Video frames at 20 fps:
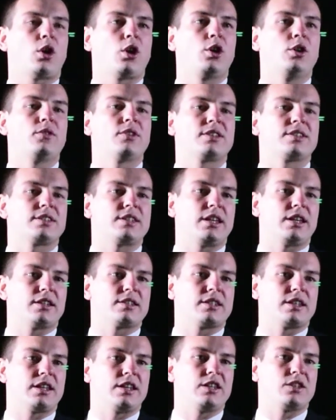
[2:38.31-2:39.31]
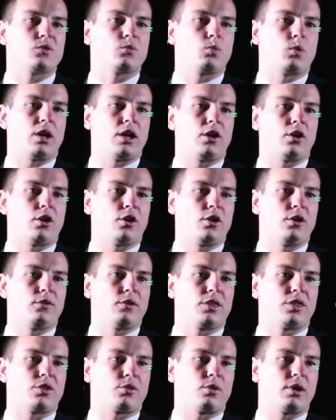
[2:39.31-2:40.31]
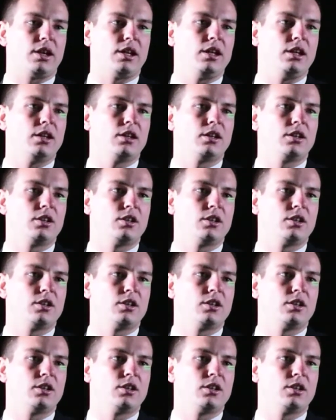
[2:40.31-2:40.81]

over 6 is 1 over 3